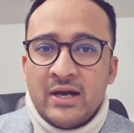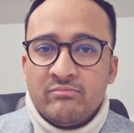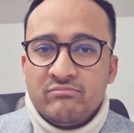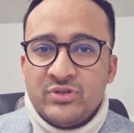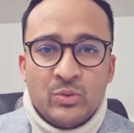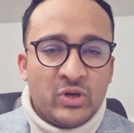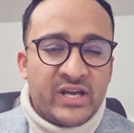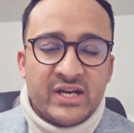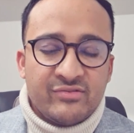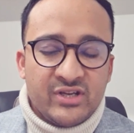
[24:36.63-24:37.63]
you will
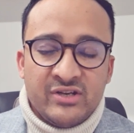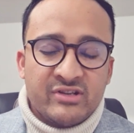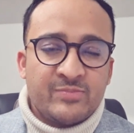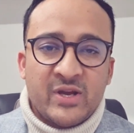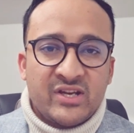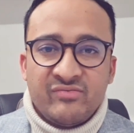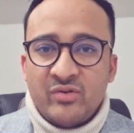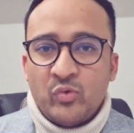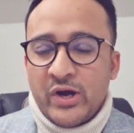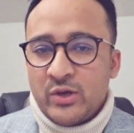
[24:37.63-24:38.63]
get it irrespective
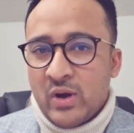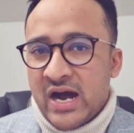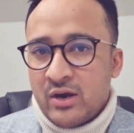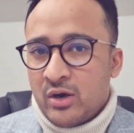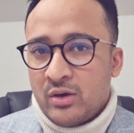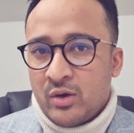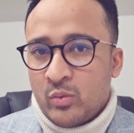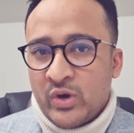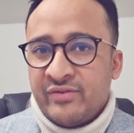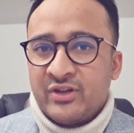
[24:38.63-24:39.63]
of where you are or
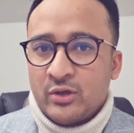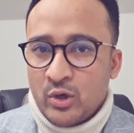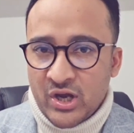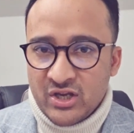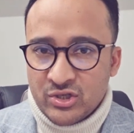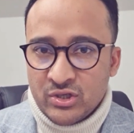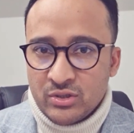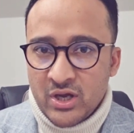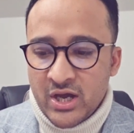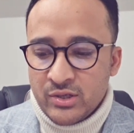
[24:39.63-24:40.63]
whatever location
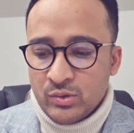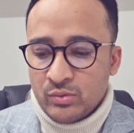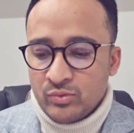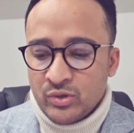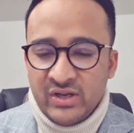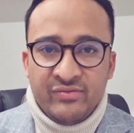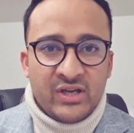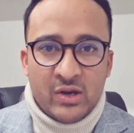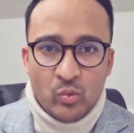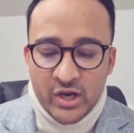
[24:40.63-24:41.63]
you're living
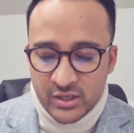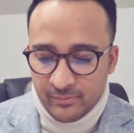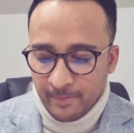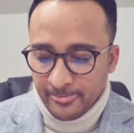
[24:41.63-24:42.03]
and working.